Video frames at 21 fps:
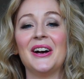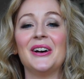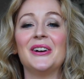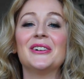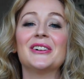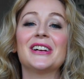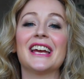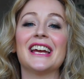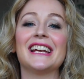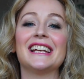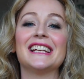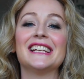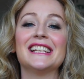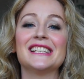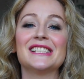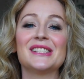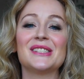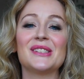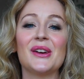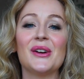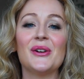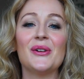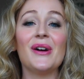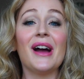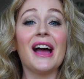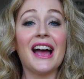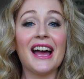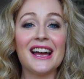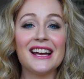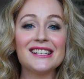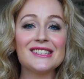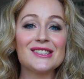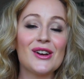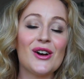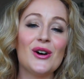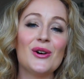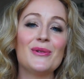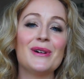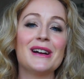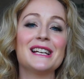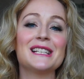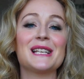Okay, so as
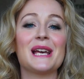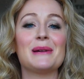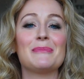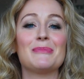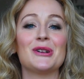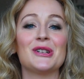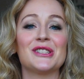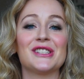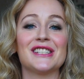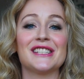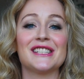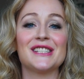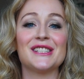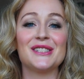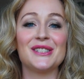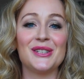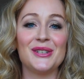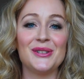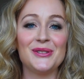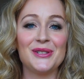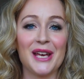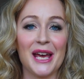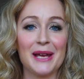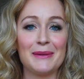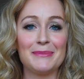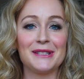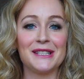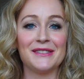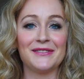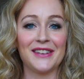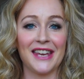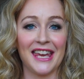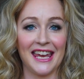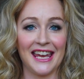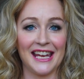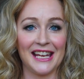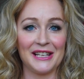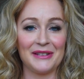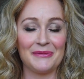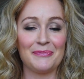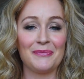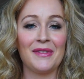always, I purchased two types of
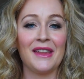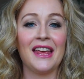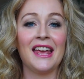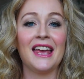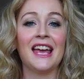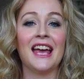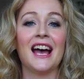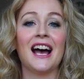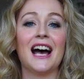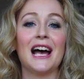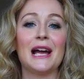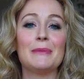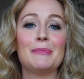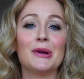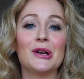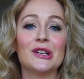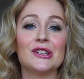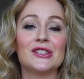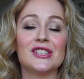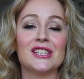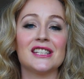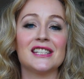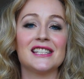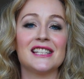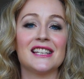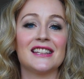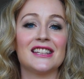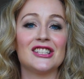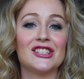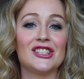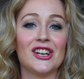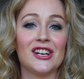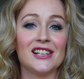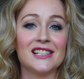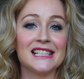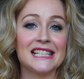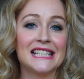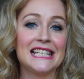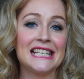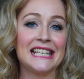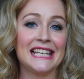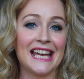cane. I purchased the
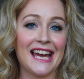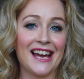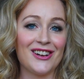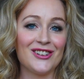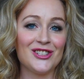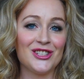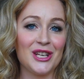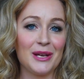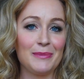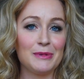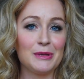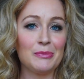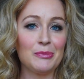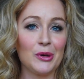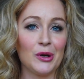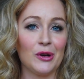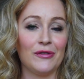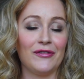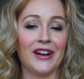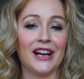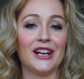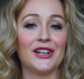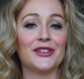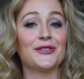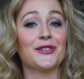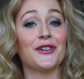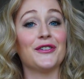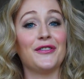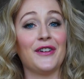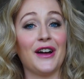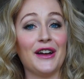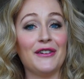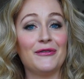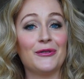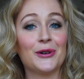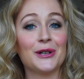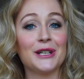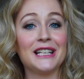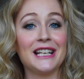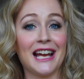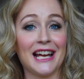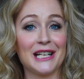Danzi Gouge Shaped and Profiled for
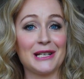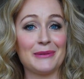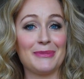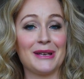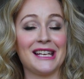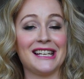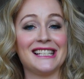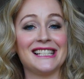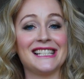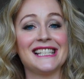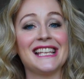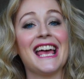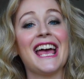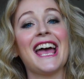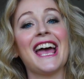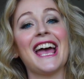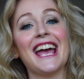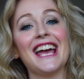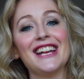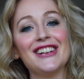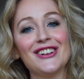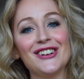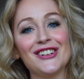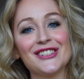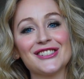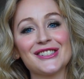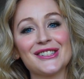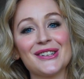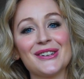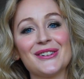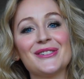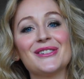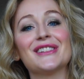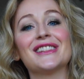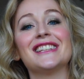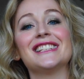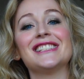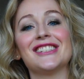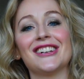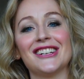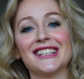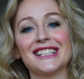$5.49 a piece and also the
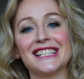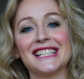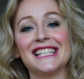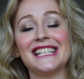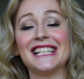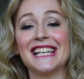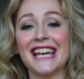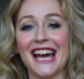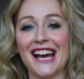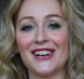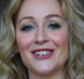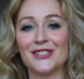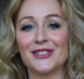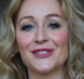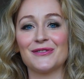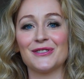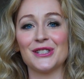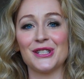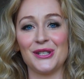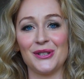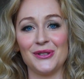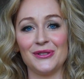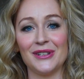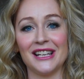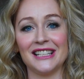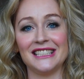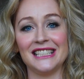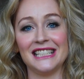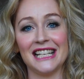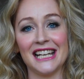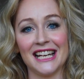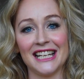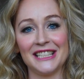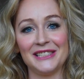Danzi Gouge for $2.99.